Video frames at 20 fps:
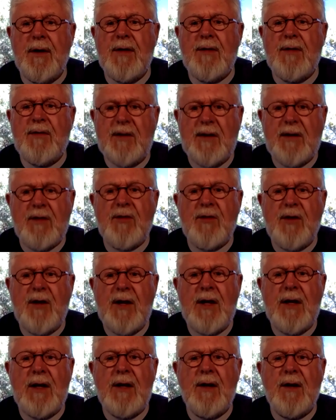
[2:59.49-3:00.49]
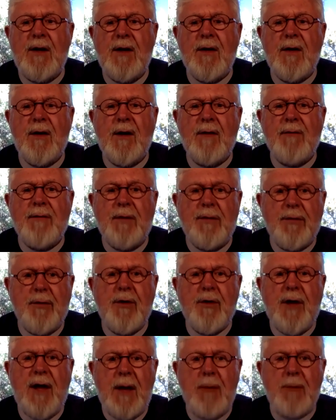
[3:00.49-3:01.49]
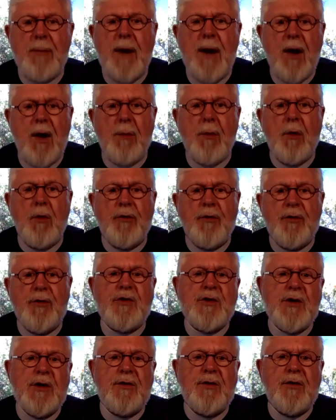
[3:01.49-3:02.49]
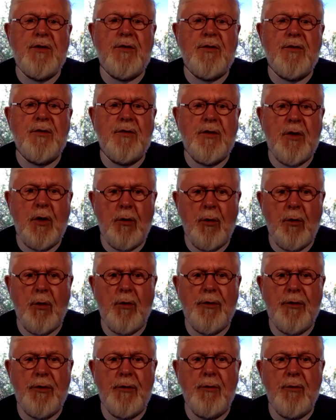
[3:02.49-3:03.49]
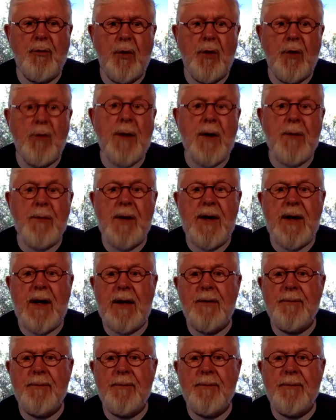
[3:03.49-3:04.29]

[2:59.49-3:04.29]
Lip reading: 16 of the 38 parables that Jesus told were about money.